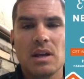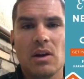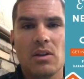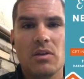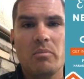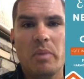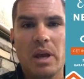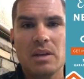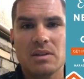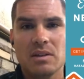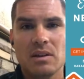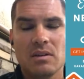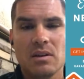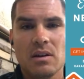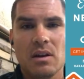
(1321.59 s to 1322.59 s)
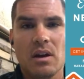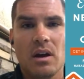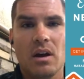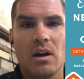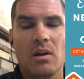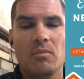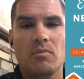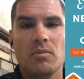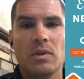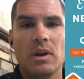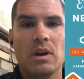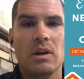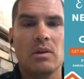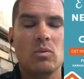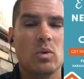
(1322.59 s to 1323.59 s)
down in the basin,
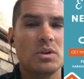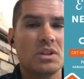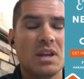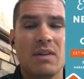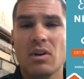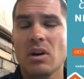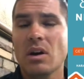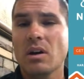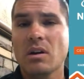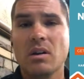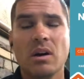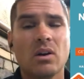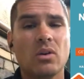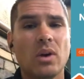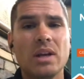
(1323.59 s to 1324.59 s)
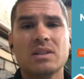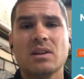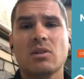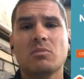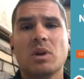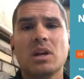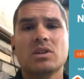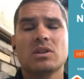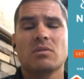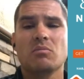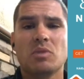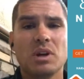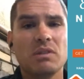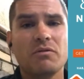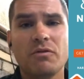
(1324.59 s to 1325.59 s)
and we'll just have a great celebration.
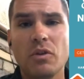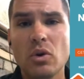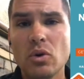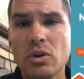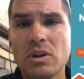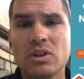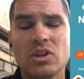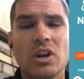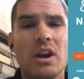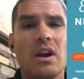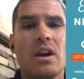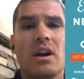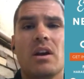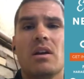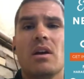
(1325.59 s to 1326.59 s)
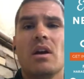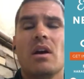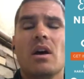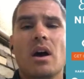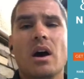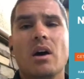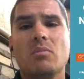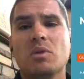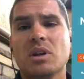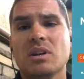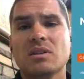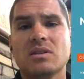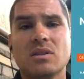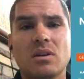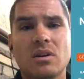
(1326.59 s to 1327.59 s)
Bring food to share,
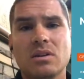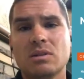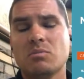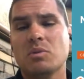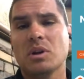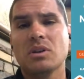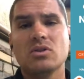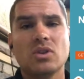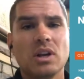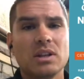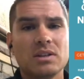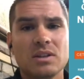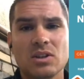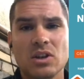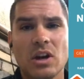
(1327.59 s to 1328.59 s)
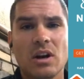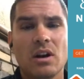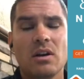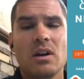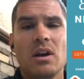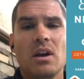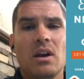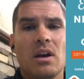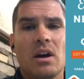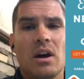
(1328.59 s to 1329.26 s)
bring desserts, bring drinks to share.